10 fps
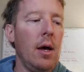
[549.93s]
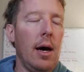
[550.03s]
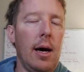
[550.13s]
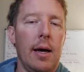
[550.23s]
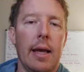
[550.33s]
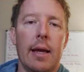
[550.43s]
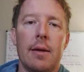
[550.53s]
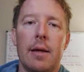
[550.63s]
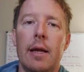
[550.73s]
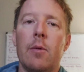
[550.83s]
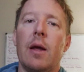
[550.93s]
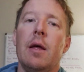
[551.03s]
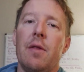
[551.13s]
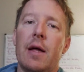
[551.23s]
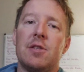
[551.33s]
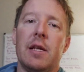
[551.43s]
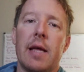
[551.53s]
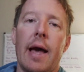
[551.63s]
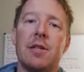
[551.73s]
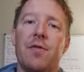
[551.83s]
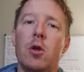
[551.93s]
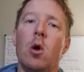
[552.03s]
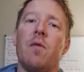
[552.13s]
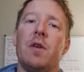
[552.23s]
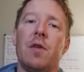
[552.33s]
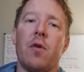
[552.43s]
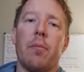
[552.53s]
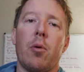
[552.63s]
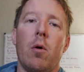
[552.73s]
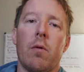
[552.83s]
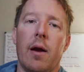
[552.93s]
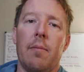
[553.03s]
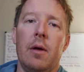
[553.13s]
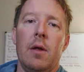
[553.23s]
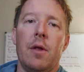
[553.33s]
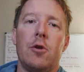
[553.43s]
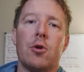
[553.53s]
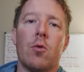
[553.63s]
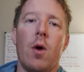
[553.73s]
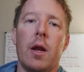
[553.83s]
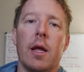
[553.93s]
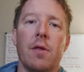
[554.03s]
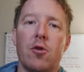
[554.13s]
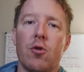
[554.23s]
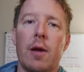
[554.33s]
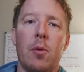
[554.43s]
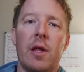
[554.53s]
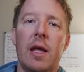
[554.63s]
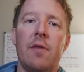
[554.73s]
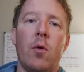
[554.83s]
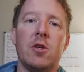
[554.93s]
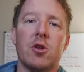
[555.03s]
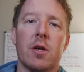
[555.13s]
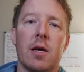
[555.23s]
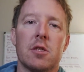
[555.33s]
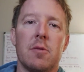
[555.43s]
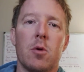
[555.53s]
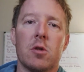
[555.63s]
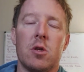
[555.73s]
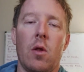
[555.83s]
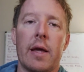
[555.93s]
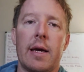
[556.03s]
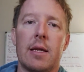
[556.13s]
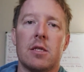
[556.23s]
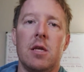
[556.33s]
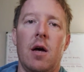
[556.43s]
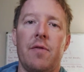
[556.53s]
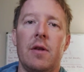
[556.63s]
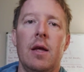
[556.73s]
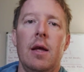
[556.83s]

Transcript: Anyway, that's it, guys. If you know of a different program that you're running, that you're able to invoice your customers and all that kind of stuff, and